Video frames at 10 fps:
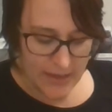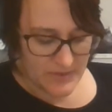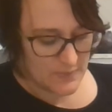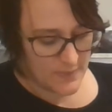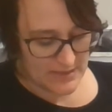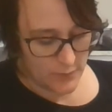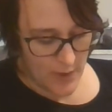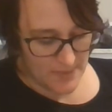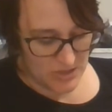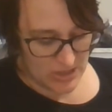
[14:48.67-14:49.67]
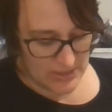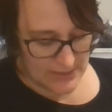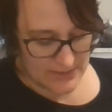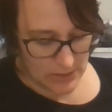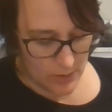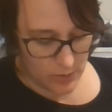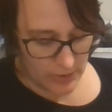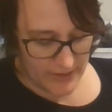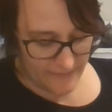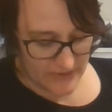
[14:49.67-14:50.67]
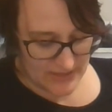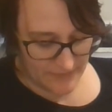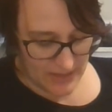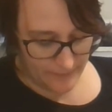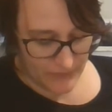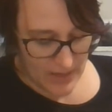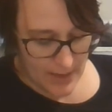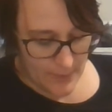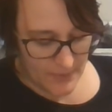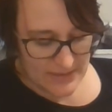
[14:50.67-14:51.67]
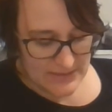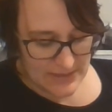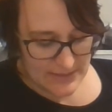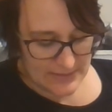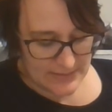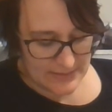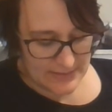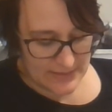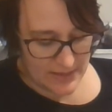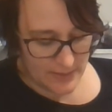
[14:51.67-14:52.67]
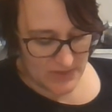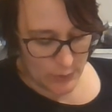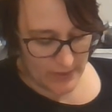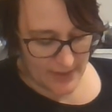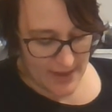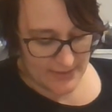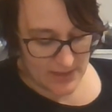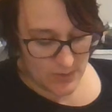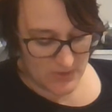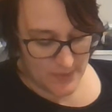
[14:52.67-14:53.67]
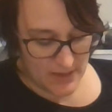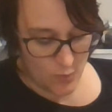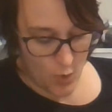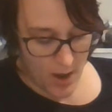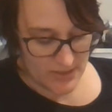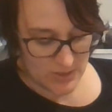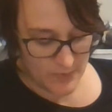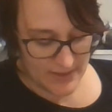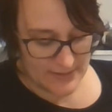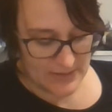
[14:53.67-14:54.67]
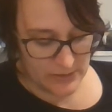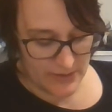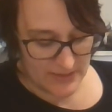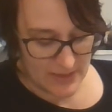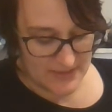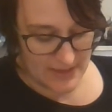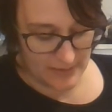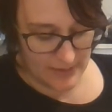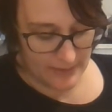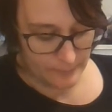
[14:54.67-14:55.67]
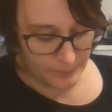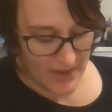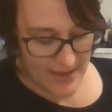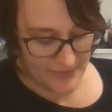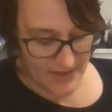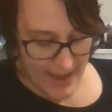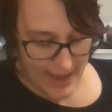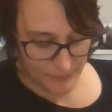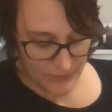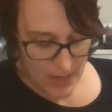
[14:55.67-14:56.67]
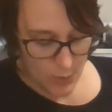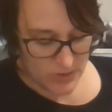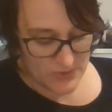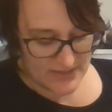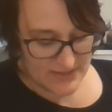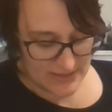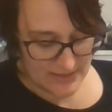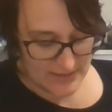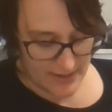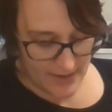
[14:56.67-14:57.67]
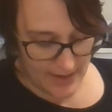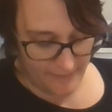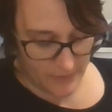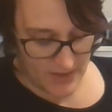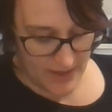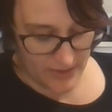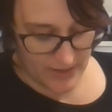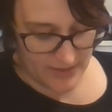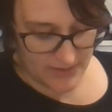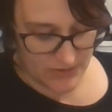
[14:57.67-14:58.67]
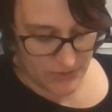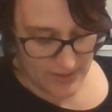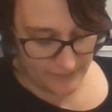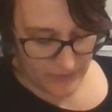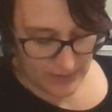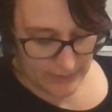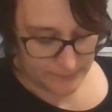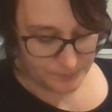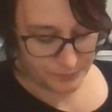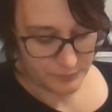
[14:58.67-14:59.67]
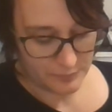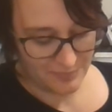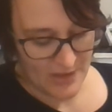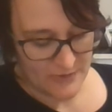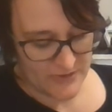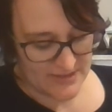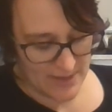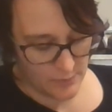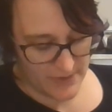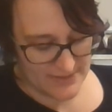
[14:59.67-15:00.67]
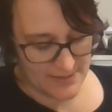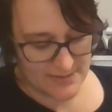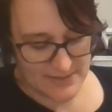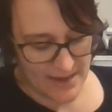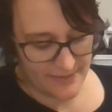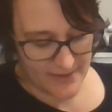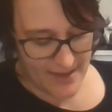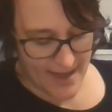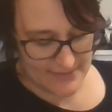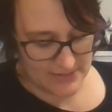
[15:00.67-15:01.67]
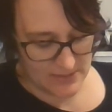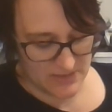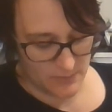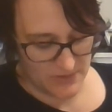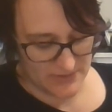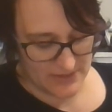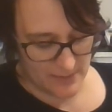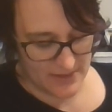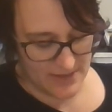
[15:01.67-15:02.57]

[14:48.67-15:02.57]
He was busy rummaging in his cloak, looking for something. But he did seem to realize that he was being watched, because he looked up suddenly at the cat, which was still staring at him from the other end of the street. For some reason, the sight of the cat seemed to amuse him.